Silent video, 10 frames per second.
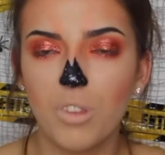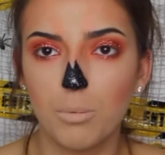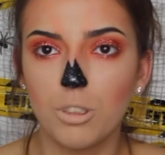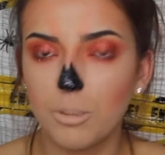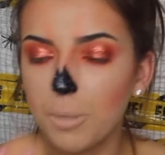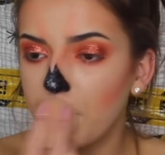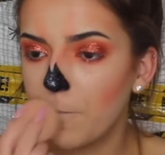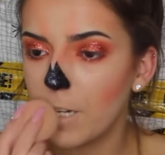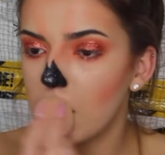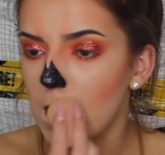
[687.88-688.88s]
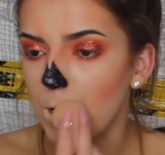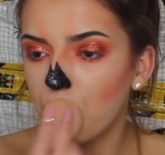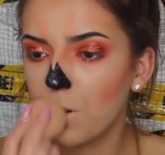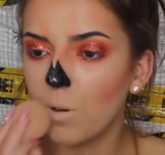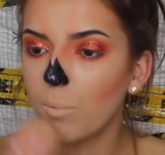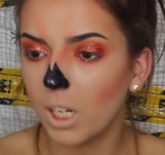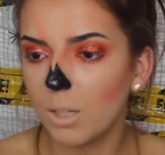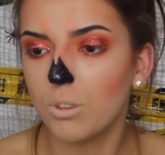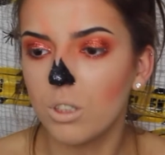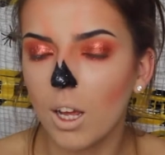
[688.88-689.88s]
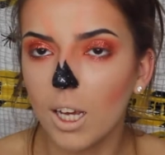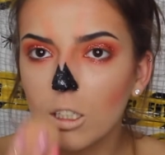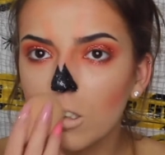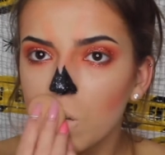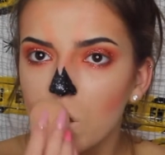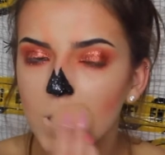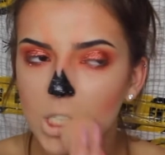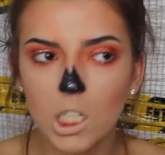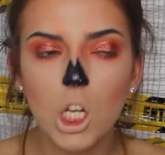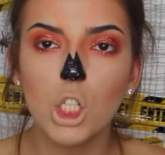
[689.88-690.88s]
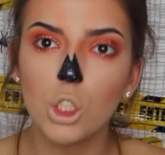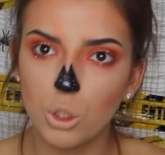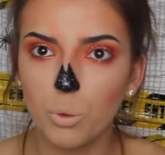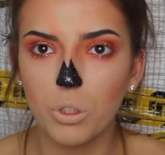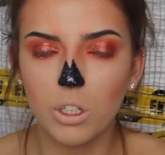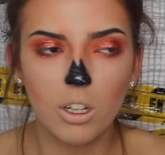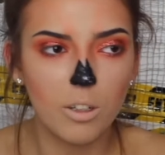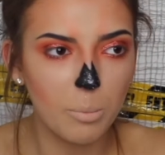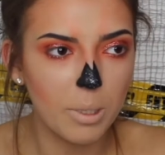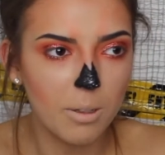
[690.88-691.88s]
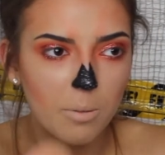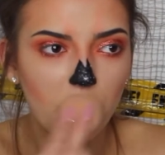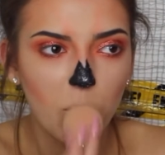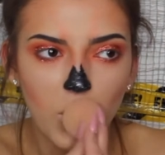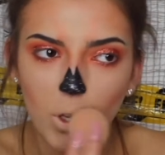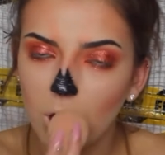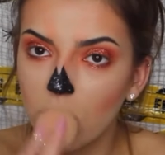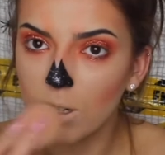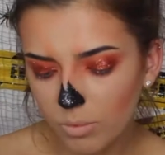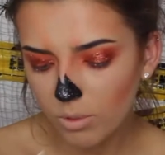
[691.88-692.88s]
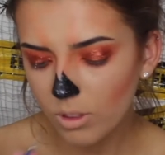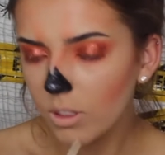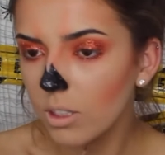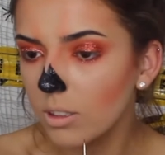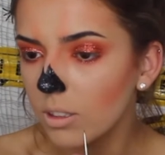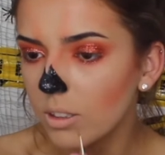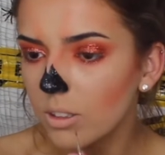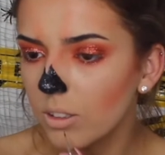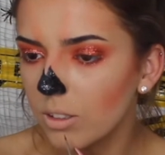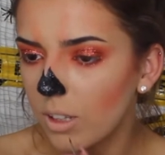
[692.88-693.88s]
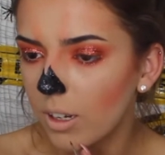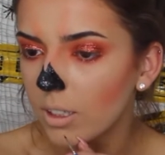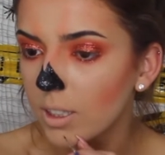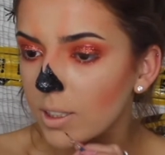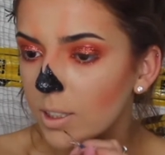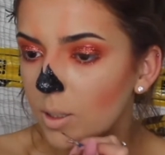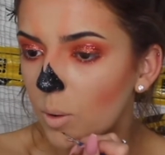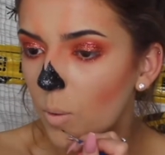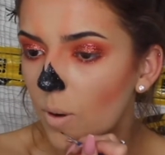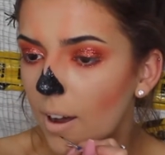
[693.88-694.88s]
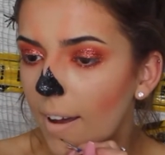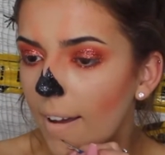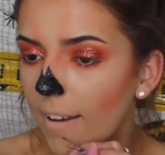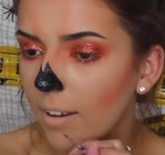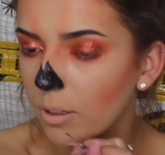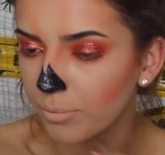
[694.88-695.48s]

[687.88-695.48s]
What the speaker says: I'm just putting foundation on my lips to like dull the colour a bit. I'm just going to draw like a square